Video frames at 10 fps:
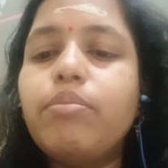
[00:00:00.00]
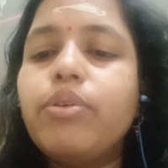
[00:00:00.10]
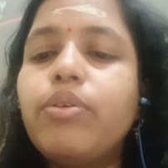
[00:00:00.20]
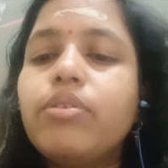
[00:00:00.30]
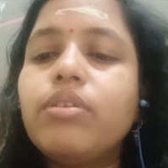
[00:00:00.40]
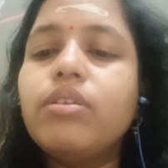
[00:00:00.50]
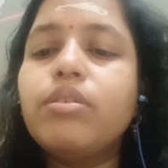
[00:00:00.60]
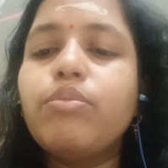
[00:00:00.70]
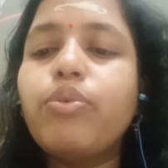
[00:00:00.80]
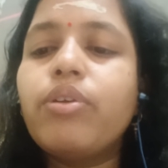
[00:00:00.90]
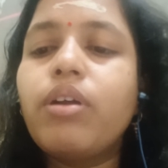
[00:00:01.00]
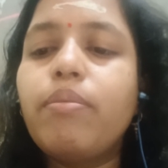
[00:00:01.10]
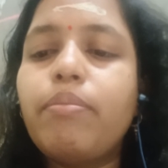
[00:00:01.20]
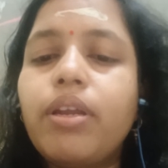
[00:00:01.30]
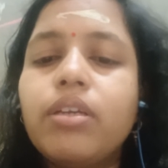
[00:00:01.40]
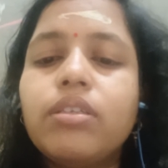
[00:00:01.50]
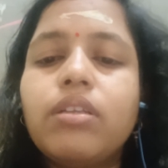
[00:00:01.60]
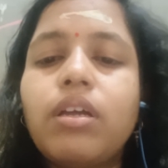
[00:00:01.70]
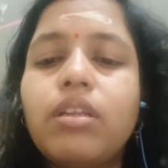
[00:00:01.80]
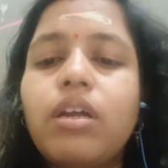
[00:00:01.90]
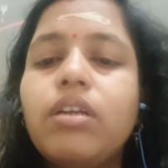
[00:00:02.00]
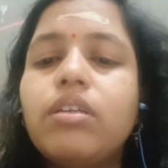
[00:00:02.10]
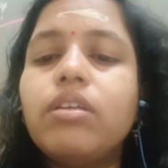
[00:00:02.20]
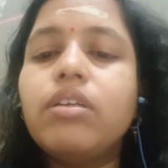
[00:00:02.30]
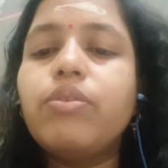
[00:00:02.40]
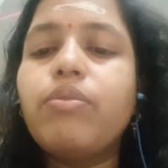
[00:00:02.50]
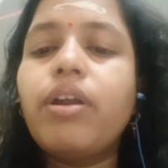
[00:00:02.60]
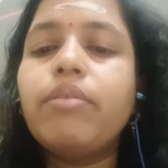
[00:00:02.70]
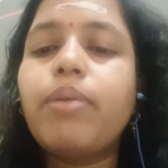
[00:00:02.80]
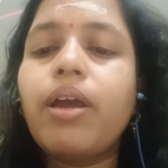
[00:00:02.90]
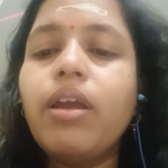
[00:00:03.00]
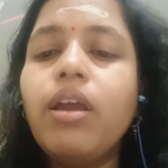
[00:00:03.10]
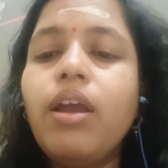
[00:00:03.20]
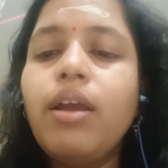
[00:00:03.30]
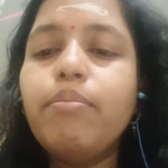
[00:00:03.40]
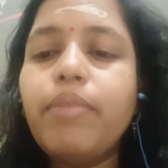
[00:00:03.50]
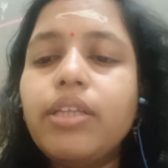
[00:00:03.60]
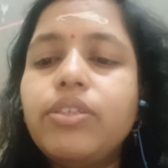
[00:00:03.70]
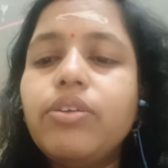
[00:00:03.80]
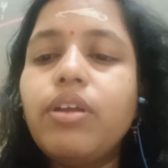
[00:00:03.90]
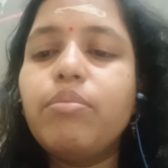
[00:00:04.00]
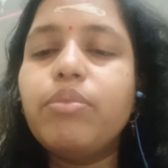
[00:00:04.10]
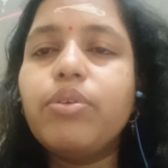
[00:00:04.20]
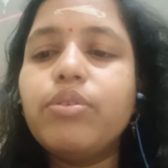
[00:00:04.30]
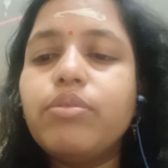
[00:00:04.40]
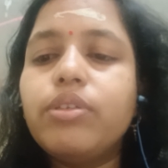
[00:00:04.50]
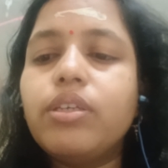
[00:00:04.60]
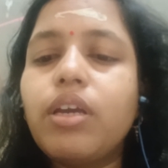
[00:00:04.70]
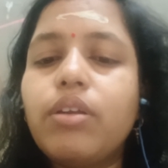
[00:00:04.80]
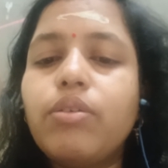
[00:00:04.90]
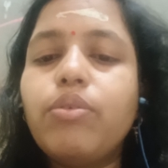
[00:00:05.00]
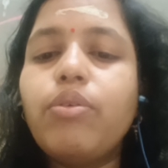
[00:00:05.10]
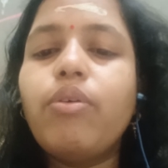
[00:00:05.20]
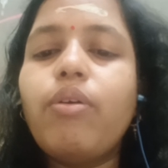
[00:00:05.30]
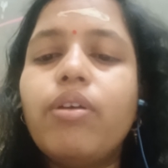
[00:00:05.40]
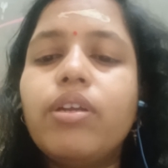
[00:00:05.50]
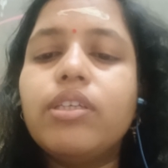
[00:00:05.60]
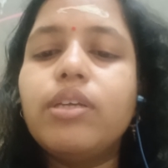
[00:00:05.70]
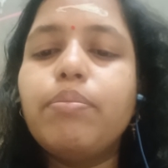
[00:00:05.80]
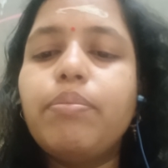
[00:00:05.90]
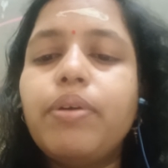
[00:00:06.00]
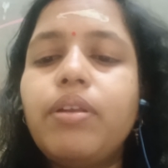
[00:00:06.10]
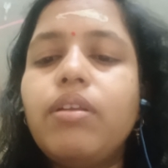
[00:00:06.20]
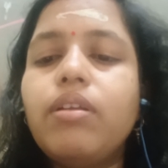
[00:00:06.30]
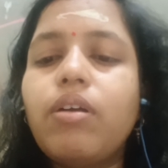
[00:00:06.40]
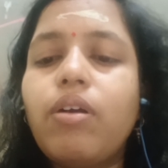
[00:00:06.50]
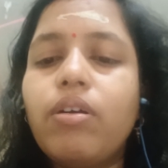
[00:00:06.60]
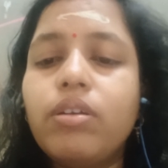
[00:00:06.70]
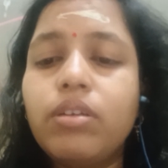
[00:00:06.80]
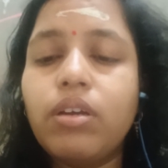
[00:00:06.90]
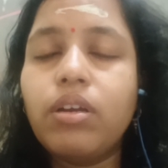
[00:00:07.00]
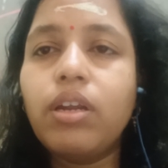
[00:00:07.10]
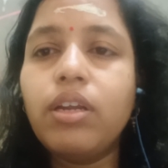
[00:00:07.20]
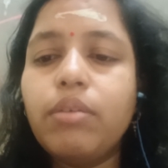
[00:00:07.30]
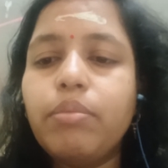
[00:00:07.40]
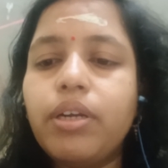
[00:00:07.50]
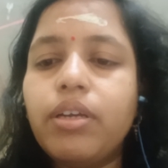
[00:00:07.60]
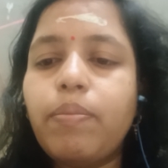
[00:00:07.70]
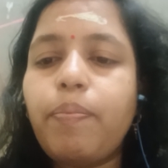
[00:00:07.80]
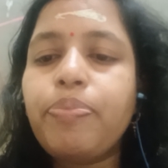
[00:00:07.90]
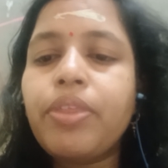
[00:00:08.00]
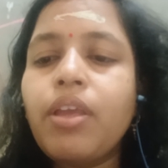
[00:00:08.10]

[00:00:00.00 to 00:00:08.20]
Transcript: embryos is more complex than that required by mature embryos, which can grow on a simple inorganic medium.